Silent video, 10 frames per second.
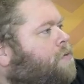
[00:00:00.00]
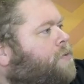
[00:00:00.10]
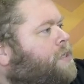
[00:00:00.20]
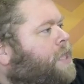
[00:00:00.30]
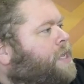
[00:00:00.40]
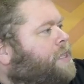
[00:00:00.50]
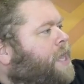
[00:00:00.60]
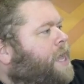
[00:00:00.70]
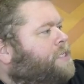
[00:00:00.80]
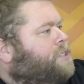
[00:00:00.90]
hold it like
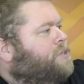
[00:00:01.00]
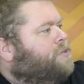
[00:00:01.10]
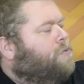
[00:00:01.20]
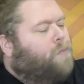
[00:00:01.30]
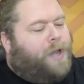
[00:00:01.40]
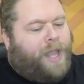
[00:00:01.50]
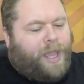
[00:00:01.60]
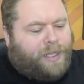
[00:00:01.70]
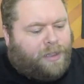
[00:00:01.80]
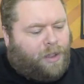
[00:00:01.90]
that so you can do a
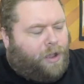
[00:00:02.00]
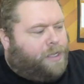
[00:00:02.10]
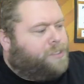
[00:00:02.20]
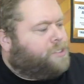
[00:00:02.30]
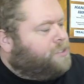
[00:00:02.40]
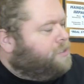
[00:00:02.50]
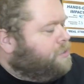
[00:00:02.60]
one-handed launch.